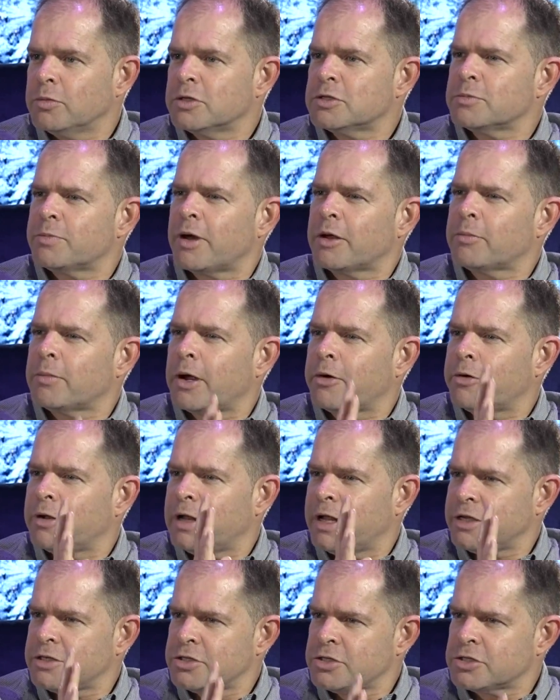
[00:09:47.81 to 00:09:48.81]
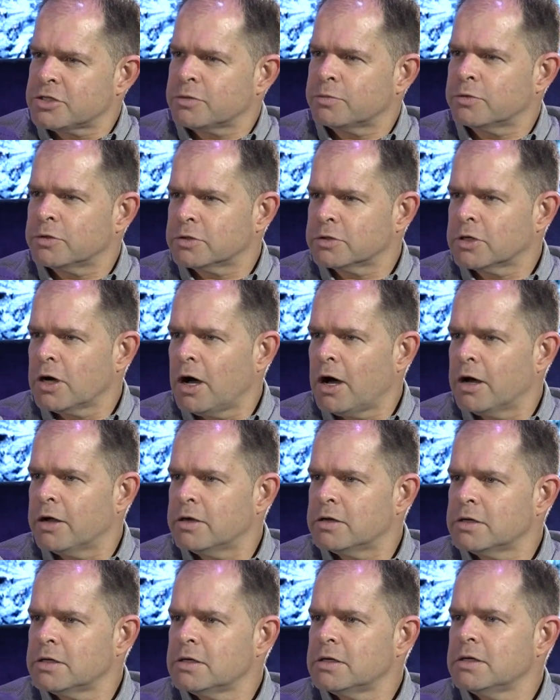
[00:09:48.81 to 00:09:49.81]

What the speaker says: It's about my relationship with God.